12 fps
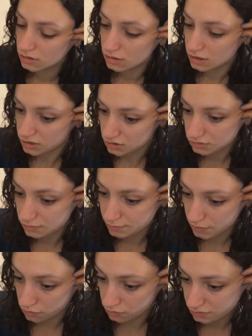I couldn't
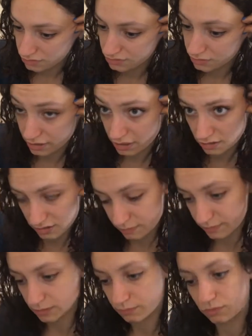bolt, so I curled up
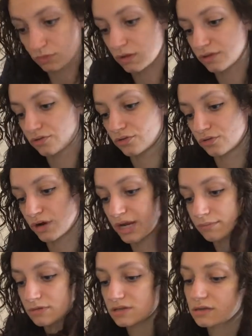in a ball and
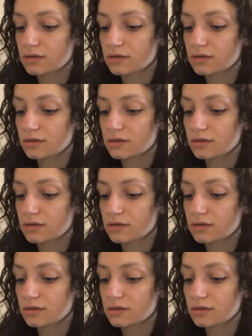screamed.